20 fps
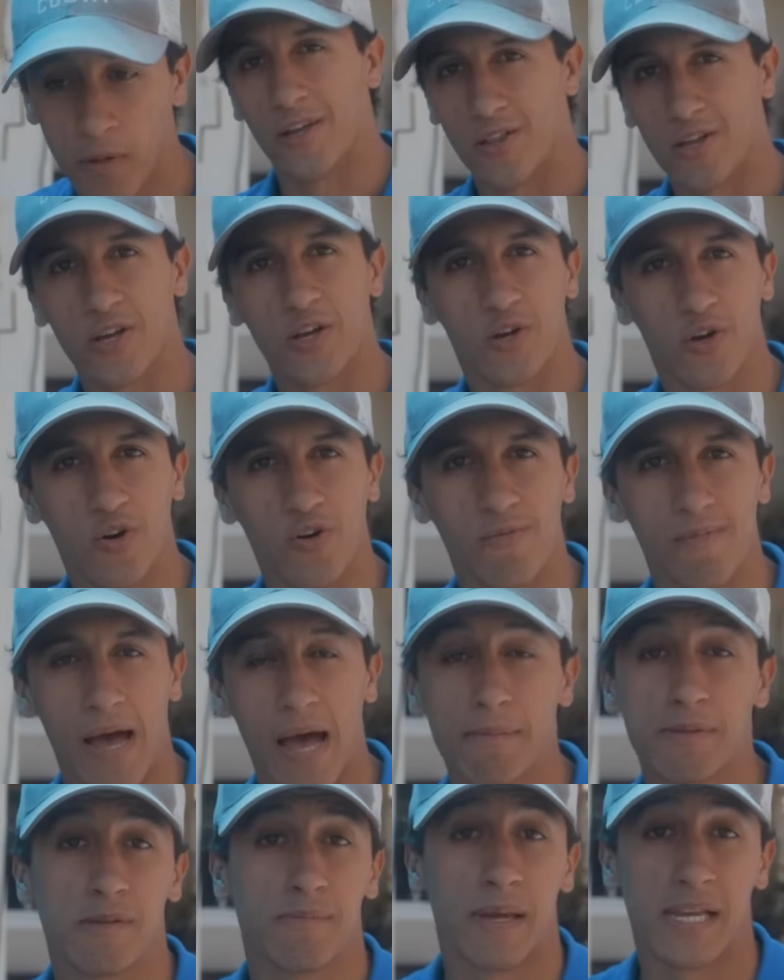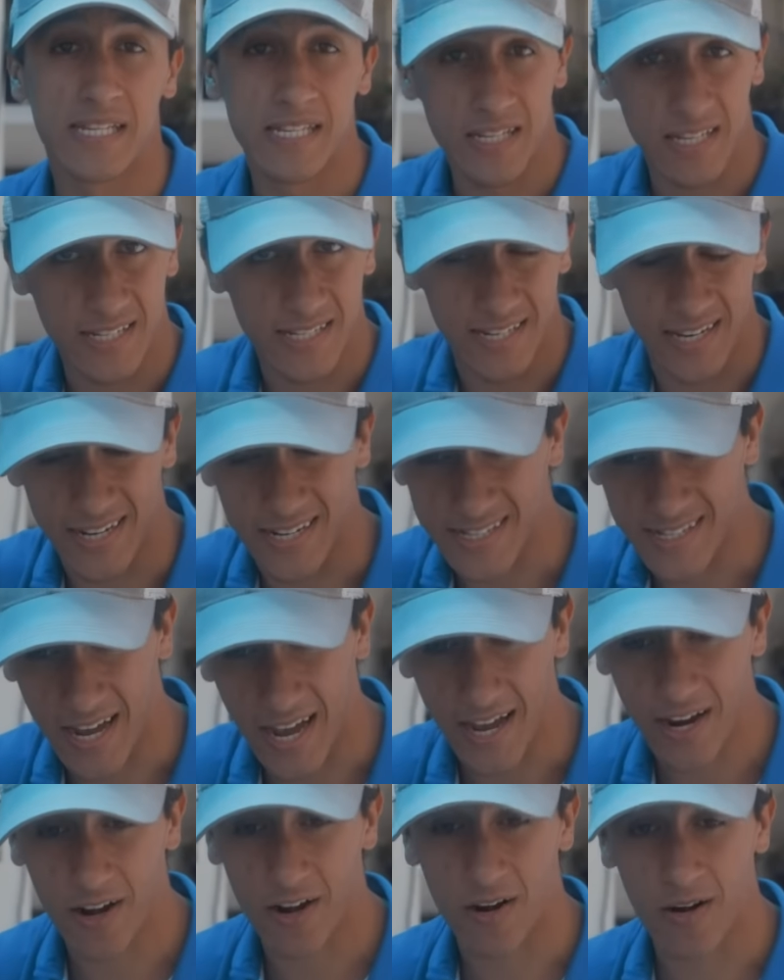You look at Google Maps, you basically see an
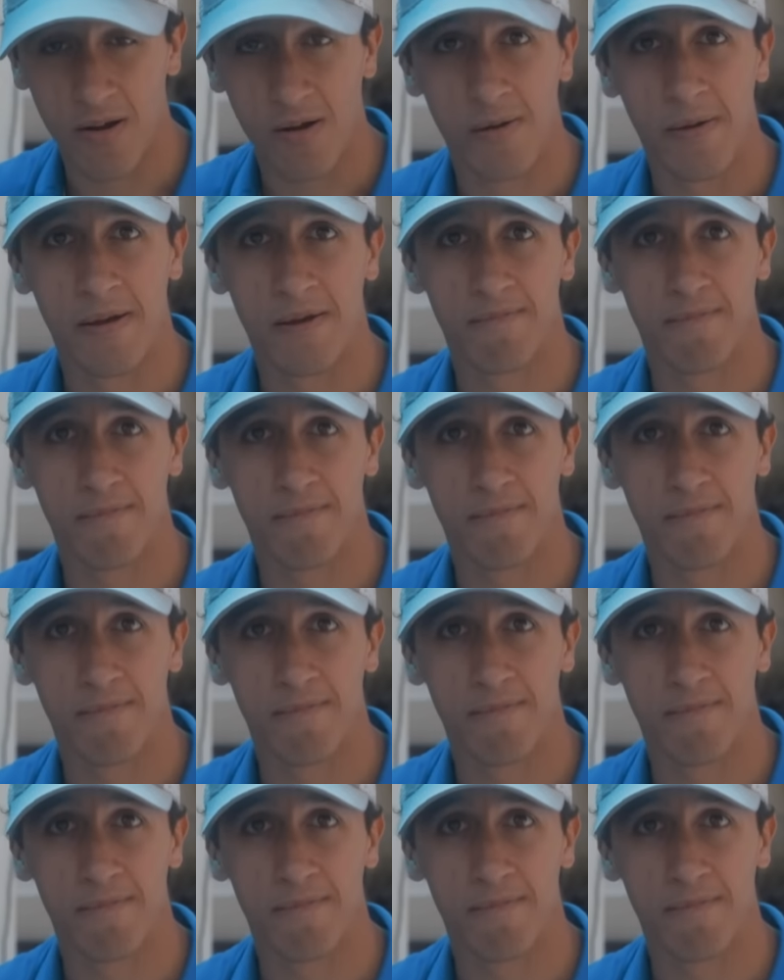entire